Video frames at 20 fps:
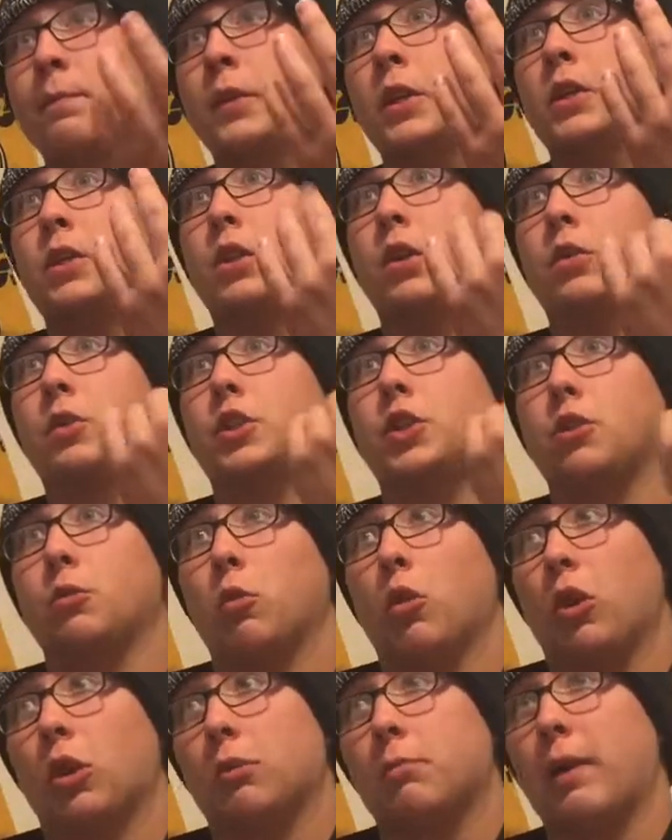So she
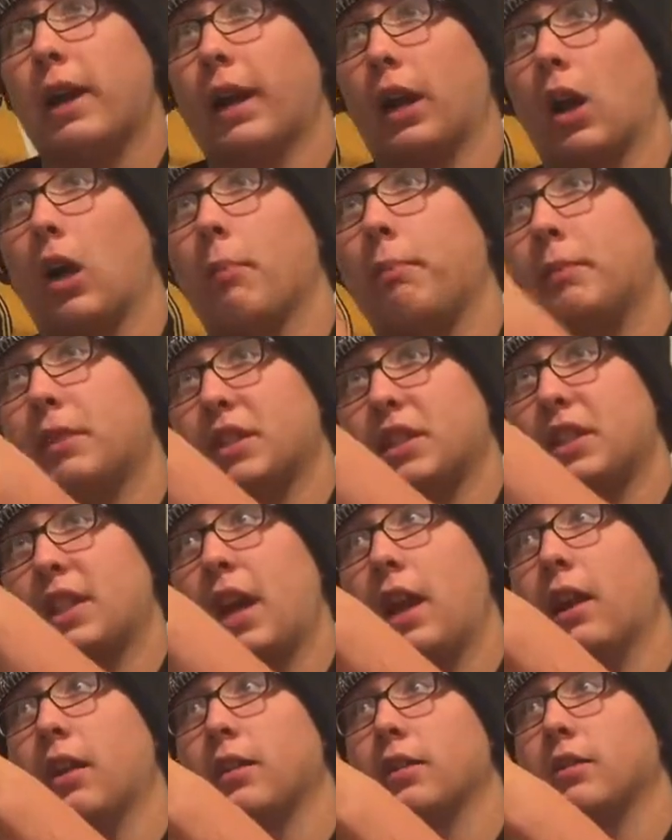walked back up the
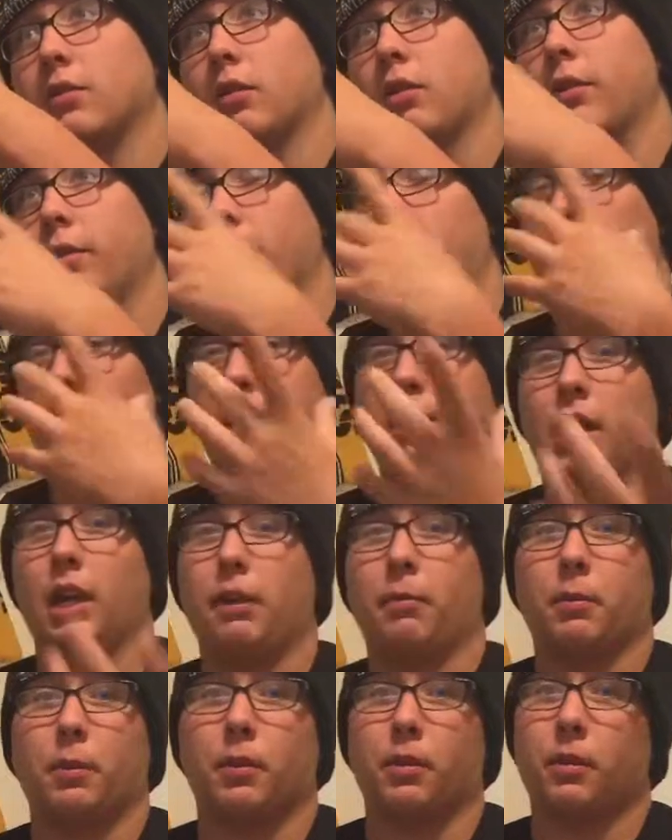stairs, and my
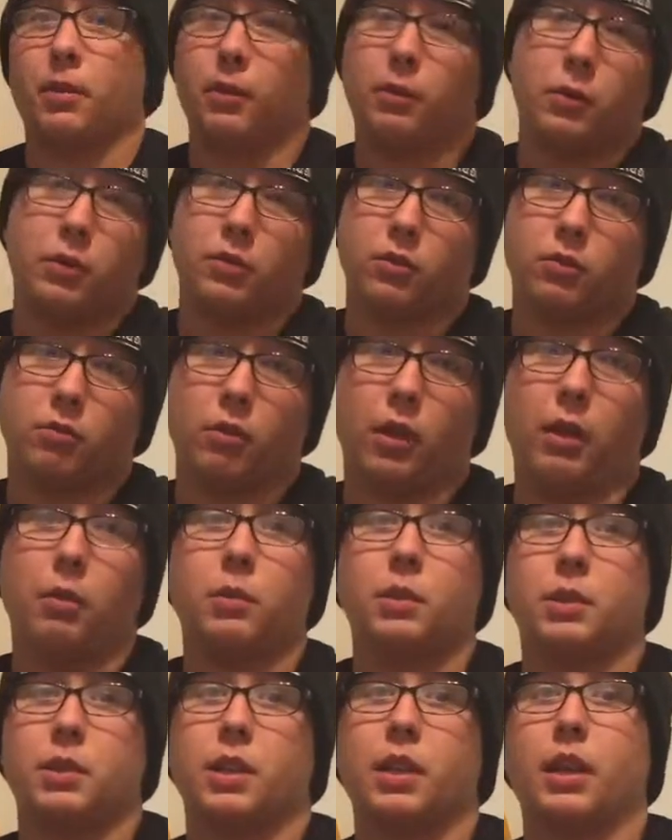diaper, which was wet,
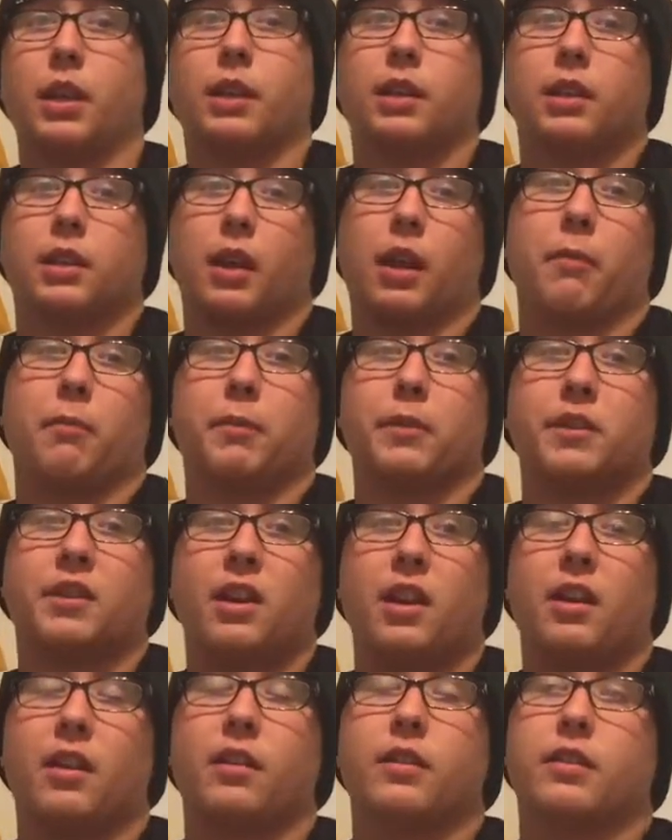was sitting at the top of the
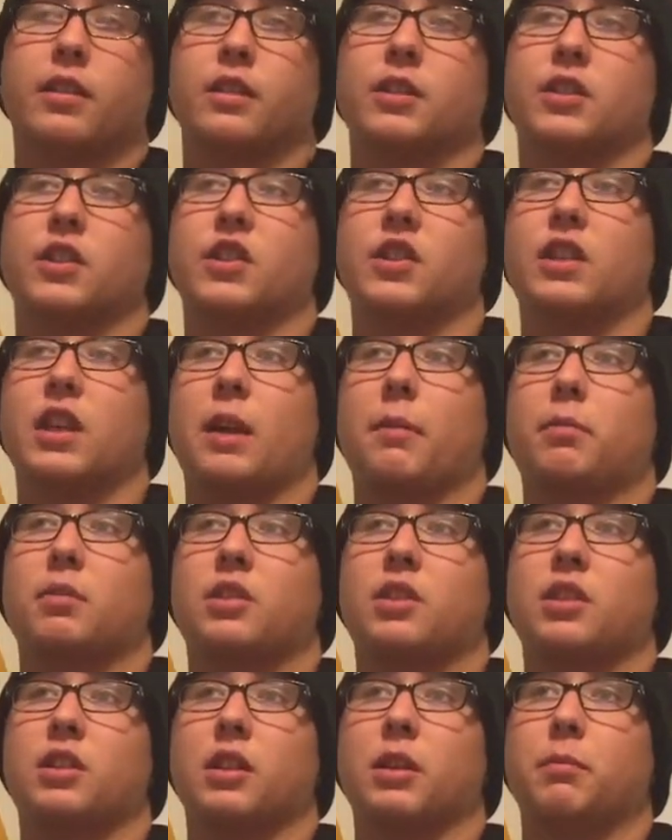stairs, and she
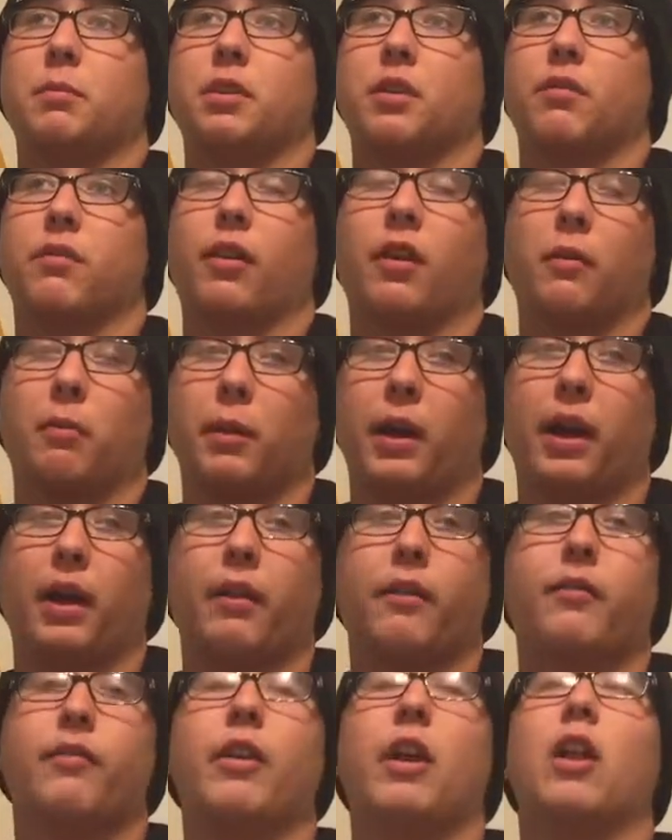slipped, and
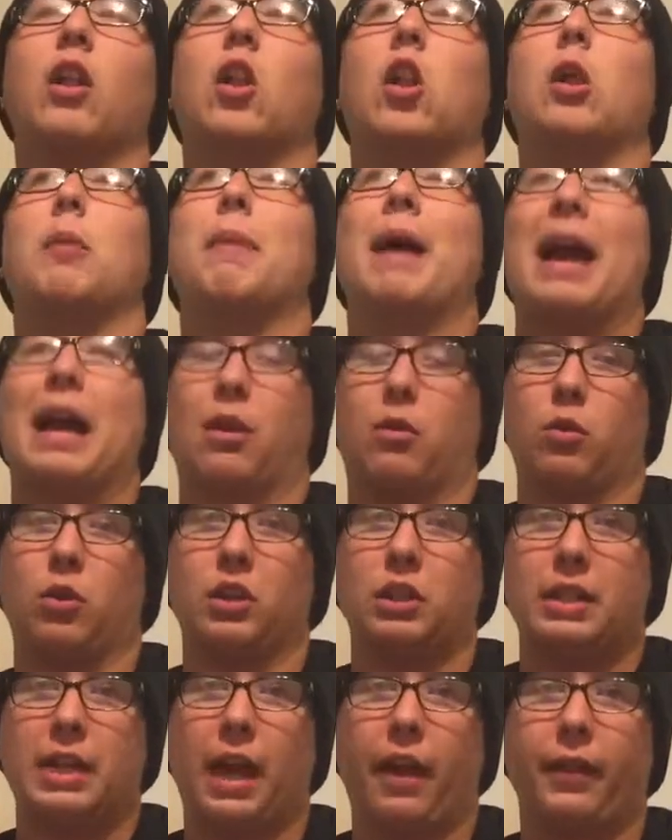fell
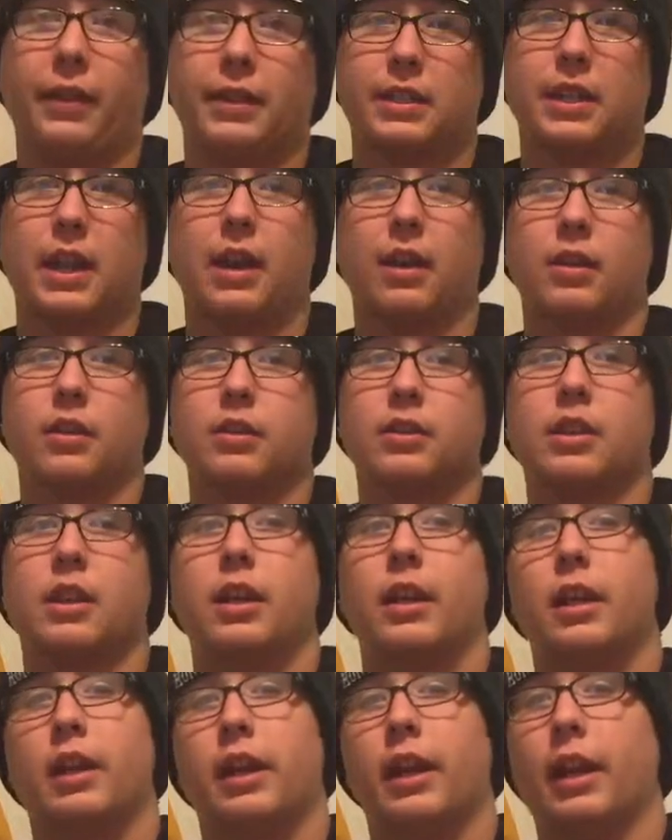backwards down the stairs,
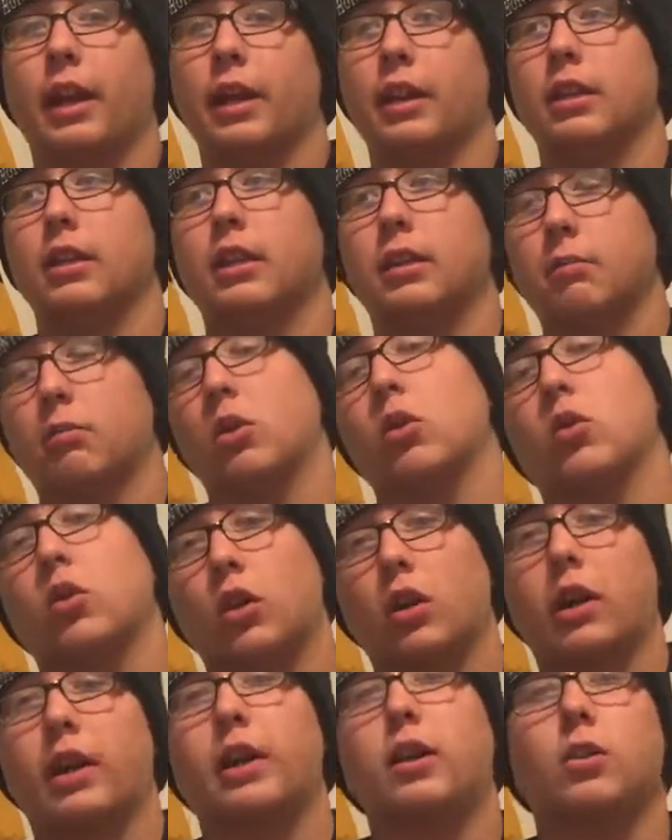and broke
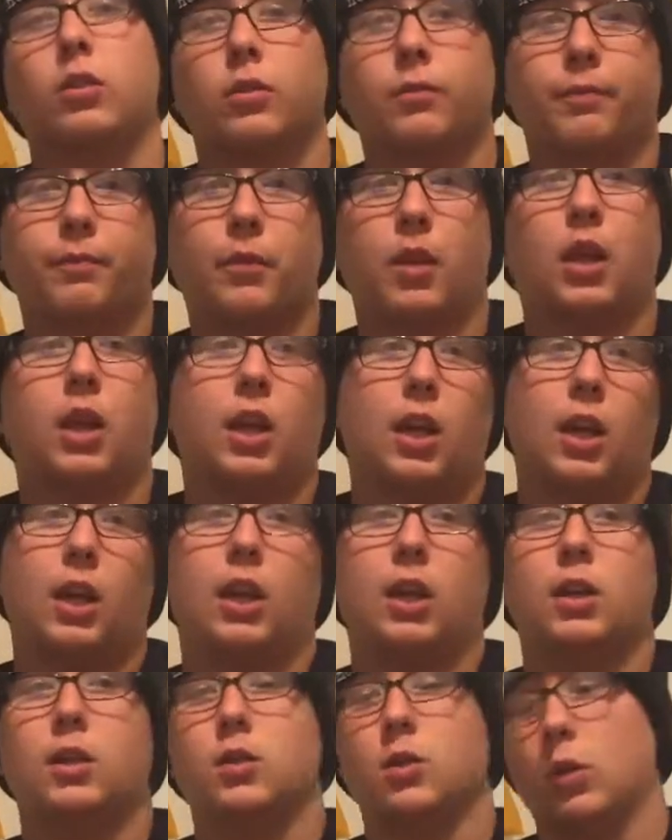her ankle.
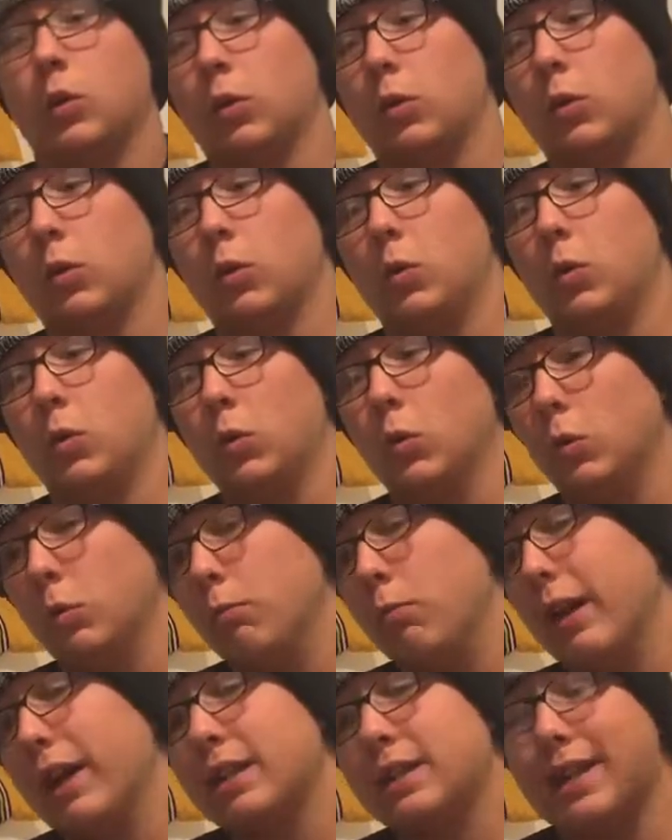So,
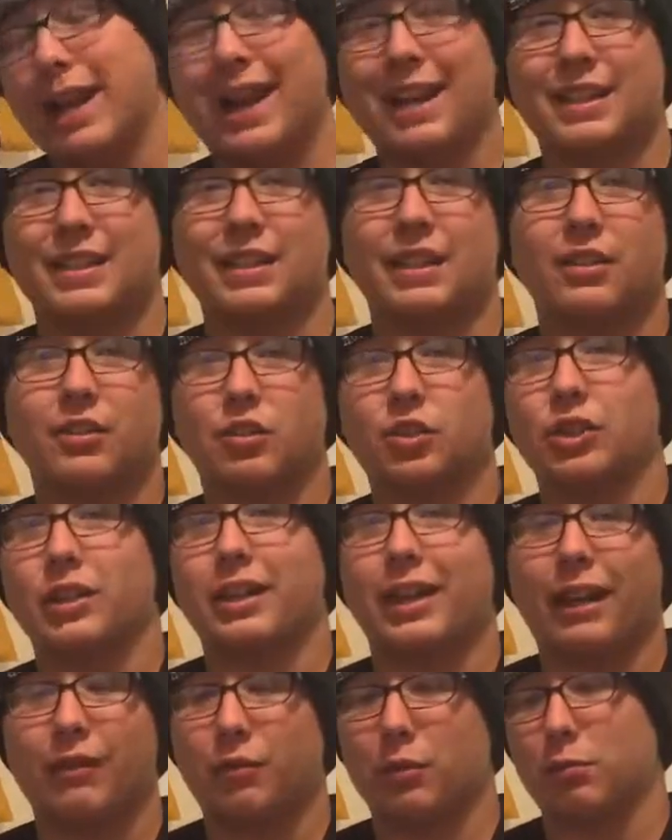best accidental
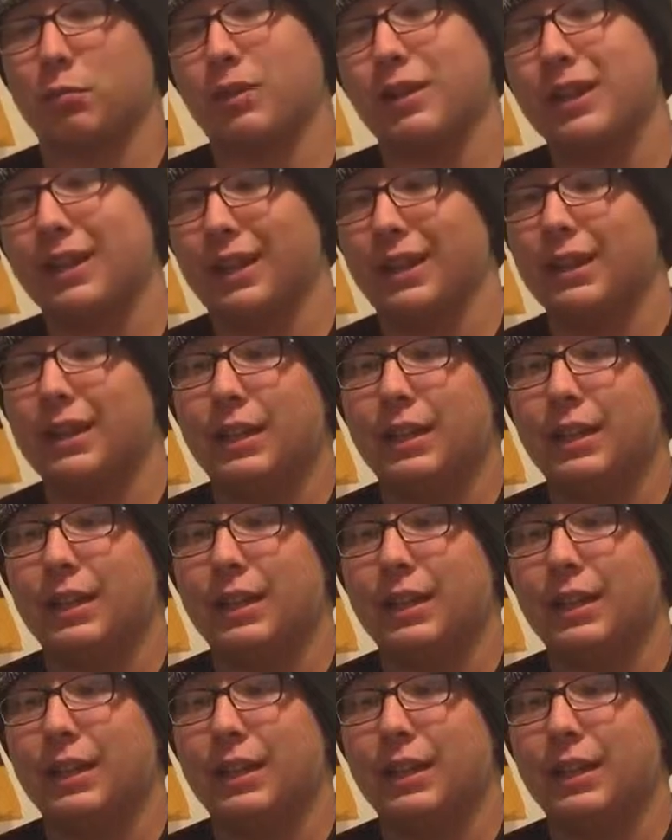trick ever played.